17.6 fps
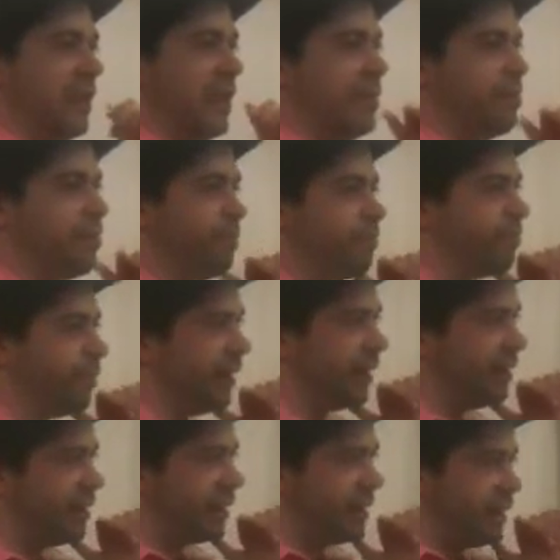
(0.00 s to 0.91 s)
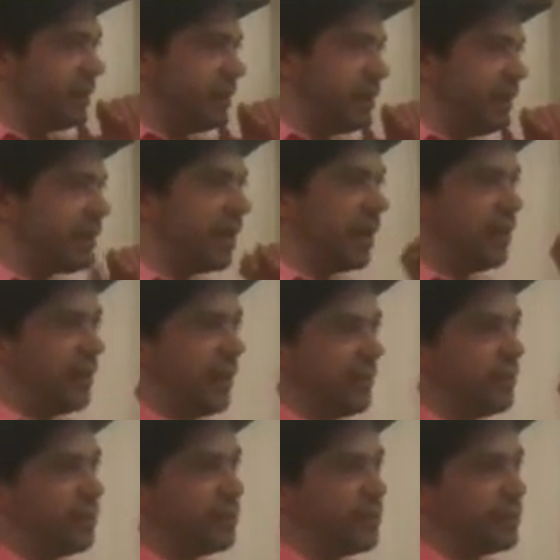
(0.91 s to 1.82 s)
leap, but again,
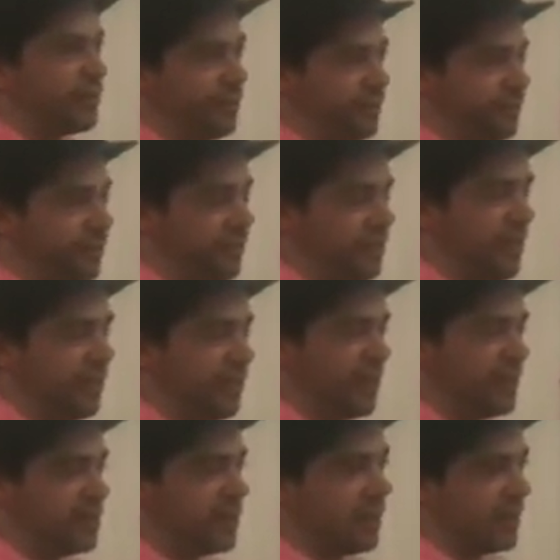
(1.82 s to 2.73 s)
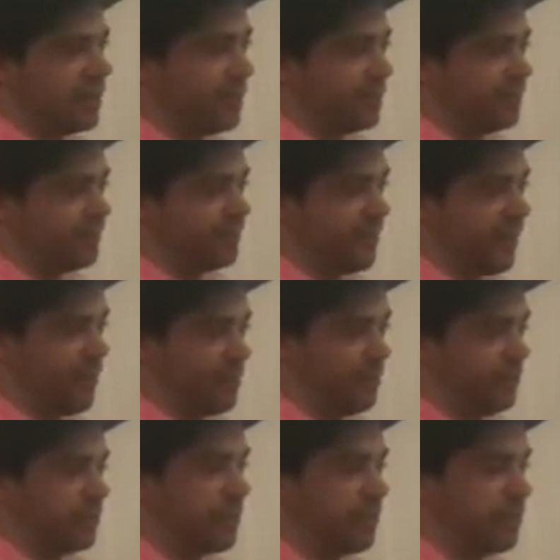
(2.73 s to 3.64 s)
like most of Levi's um,
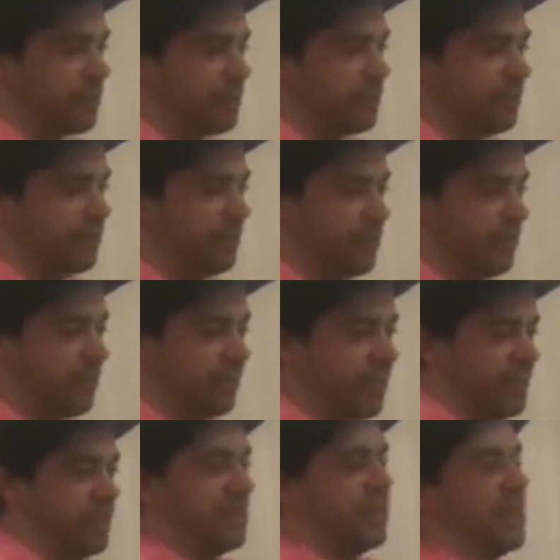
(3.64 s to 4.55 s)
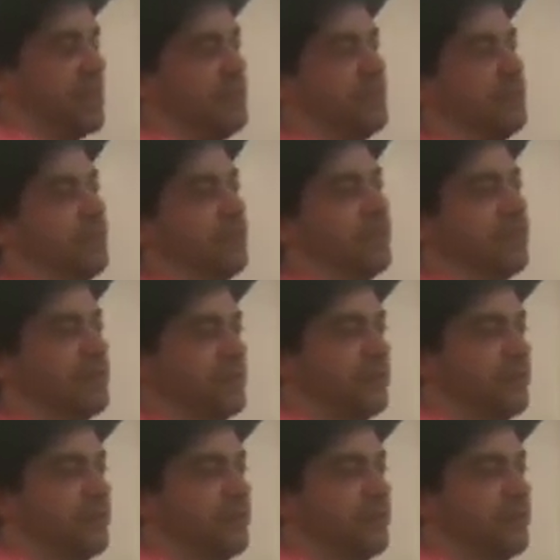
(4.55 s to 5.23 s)
anthropological or religious studies work is